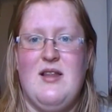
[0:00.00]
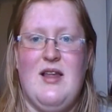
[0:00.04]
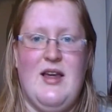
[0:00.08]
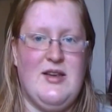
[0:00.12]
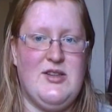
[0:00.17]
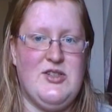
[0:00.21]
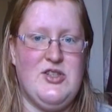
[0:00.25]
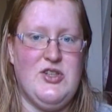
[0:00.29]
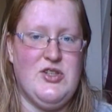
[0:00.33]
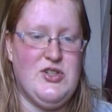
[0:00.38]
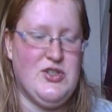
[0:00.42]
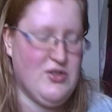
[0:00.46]

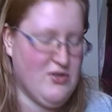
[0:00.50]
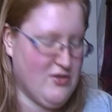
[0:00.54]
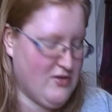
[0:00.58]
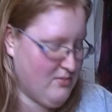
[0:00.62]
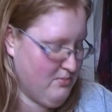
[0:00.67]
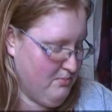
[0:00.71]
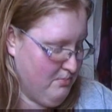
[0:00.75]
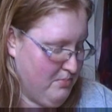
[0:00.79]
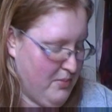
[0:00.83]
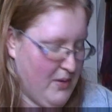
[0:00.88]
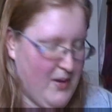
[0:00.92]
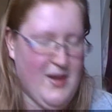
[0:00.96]
Like, she
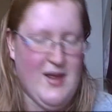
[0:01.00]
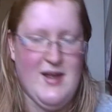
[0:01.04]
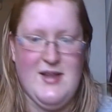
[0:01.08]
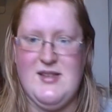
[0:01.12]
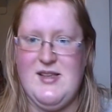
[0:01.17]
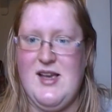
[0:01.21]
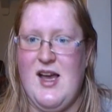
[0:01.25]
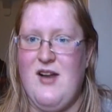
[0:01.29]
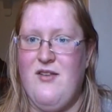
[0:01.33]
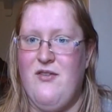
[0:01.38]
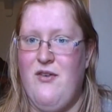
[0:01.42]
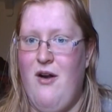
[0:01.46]
shoots
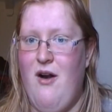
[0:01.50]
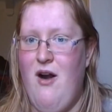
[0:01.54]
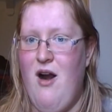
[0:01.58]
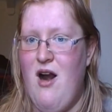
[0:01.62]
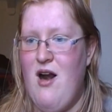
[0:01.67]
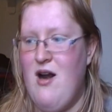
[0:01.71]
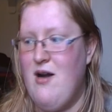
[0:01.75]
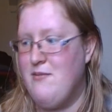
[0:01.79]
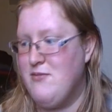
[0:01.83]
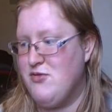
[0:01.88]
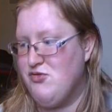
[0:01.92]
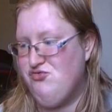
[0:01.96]
bullets out of her
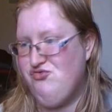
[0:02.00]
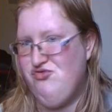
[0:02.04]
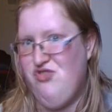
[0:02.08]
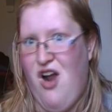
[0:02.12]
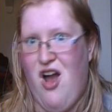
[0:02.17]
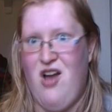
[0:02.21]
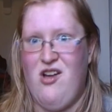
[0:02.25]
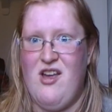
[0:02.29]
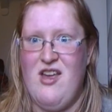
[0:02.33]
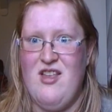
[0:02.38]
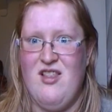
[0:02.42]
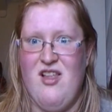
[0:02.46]
arms,
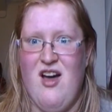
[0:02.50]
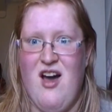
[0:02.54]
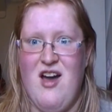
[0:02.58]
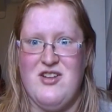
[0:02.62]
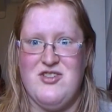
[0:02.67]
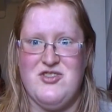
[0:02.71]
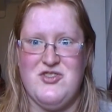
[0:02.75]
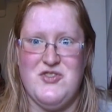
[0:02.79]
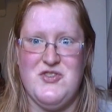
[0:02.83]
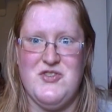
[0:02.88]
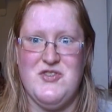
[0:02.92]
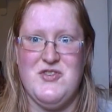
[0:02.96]
rocket
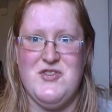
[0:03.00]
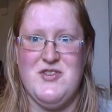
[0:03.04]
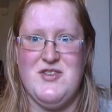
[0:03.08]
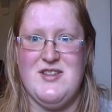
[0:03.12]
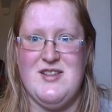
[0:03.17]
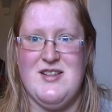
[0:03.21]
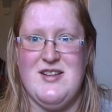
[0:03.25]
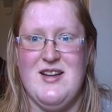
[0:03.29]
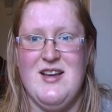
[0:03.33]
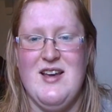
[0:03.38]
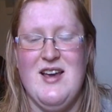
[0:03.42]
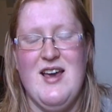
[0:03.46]

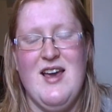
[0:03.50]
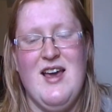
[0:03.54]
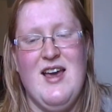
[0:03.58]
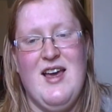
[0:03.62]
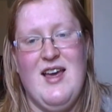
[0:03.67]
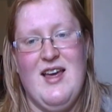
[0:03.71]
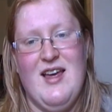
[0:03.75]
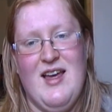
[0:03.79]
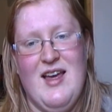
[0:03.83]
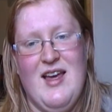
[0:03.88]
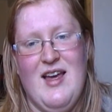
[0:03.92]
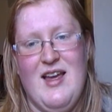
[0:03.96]
launchers, and
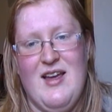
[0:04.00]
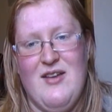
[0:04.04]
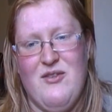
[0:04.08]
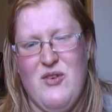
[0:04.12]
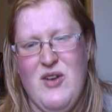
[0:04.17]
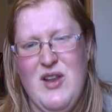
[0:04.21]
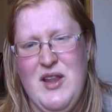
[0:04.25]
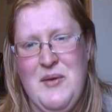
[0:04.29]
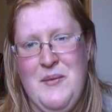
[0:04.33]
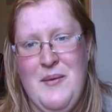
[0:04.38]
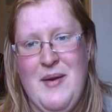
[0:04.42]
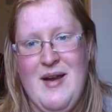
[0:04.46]

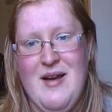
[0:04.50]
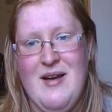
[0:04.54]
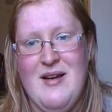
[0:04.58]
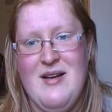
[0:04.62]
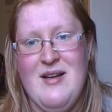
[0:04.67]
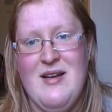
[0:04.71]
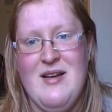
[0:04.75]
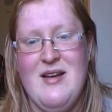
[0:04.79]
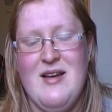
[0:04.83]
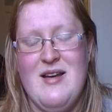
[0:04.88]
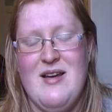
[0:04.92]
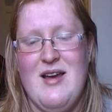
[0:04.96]
really
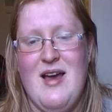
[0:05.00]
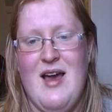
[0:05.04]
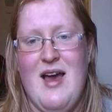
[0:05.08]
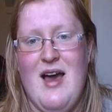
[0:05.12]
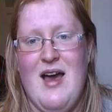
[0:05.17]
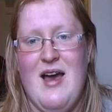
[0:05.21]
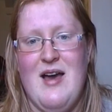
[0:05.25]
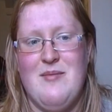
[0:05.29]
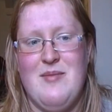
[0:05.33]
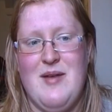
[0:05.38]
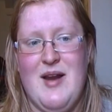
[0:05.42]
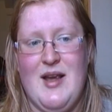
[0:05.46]
weird,
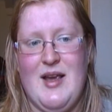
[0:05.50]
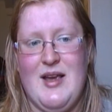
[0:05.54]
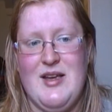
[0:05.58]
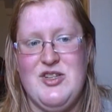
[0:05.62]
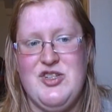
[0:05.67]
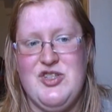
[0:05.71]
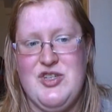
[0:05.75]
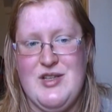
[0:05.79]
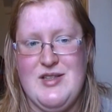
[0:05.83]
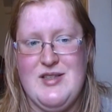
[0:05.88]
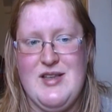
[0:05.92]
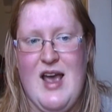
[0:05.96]
but I
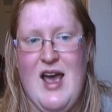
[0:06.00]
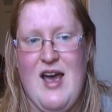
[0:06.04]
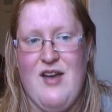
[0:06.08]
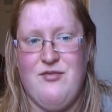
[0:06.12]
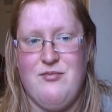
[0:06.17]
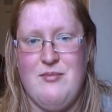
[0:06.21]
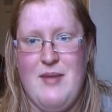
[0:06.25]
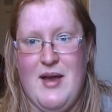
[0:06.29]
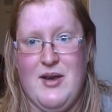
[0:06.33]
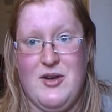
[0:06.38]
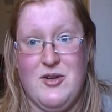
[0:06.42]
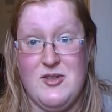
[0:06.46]
guess she's
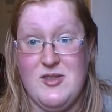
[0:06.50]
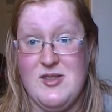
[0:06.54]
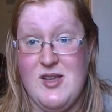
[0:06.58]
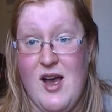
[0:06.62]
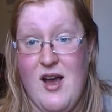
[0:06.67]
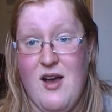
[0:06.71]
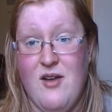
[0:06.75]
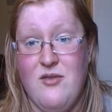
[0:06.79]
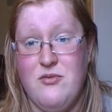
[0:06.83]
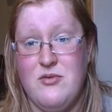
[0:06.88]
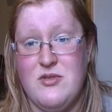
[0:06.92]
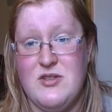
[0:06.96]
half mech
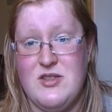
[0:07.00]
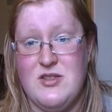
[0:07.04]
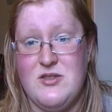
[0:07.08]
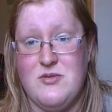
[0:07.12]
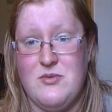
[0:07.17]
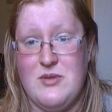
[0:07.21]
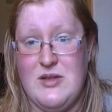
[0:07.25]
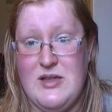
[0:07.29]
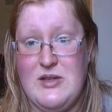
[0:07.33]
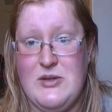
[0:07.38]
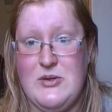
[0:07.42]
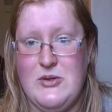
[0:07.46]
herself, which
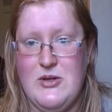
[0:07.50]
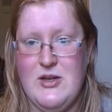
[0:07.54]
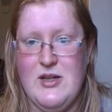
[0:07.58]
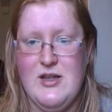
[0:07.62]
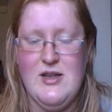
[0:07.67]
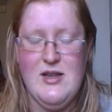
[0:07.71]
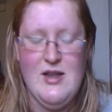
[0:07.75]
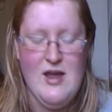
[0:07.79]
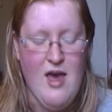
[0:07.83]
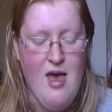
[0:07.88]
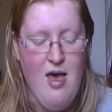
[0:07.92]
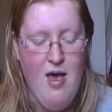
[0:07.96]
is really
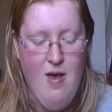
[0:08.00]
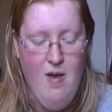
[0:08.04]
cool,